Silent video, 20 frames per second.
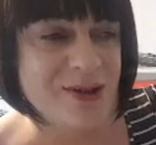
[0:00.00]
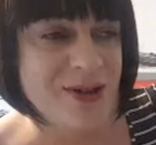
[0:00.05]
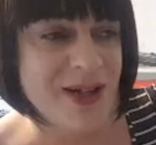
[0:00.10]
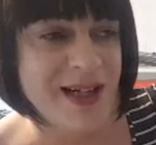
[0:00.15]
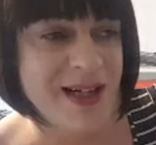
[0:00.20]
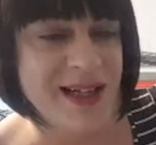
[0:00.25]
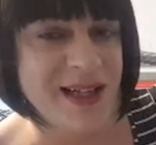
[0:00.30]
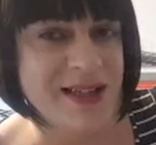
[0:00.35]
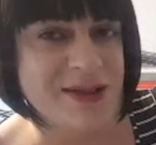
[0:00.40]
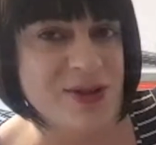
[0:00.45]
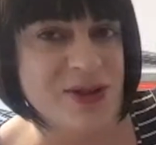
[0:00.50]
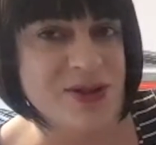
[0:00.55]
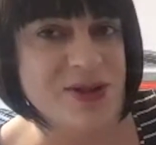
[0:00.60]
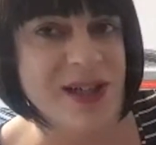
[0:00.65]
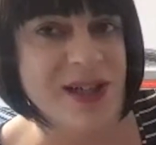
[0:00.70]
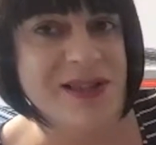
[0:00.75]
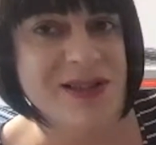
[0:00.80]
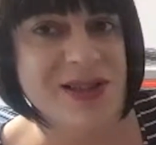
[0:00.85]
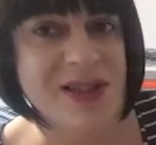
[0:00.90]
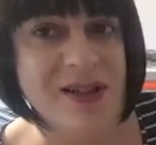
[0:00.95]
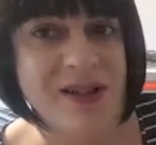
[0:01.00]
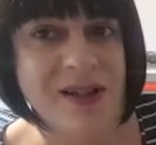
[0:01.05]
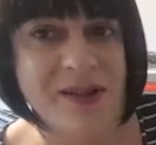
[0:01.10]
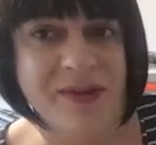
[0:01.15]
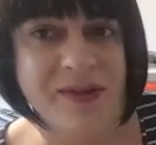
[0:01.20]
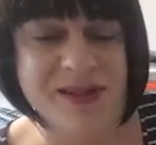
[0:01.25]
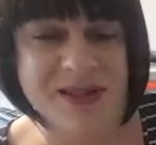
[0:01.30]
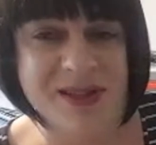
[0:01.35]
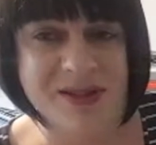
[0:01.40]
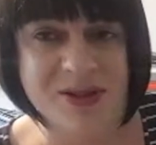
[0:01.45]
Great Electric Train Show
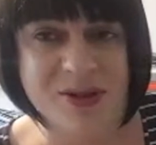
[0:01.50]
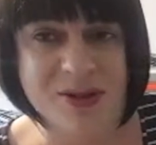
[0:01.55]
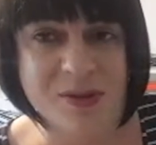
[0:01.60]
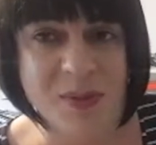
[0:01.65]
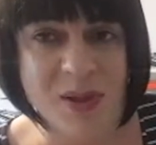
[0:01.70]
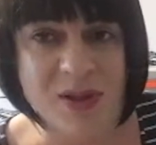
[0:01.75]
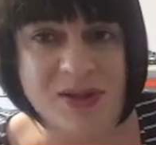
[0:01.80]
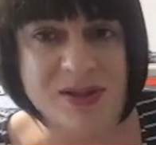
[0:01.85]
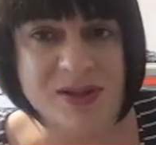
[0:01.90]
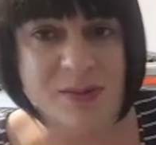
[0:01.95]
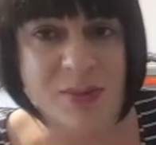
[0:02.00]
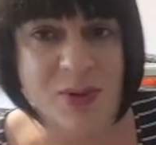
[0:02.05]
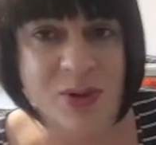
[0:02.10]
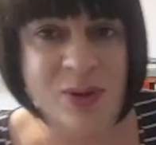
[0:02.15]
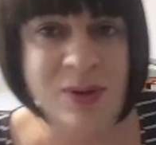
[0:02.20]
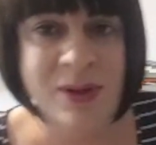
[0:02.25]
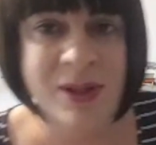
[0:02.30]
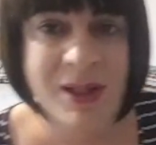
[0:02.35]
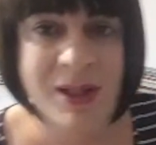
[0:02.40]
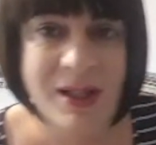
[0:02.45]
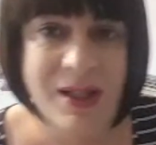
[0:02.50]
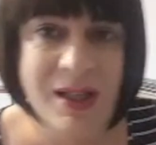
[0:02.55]
if it's at all possible.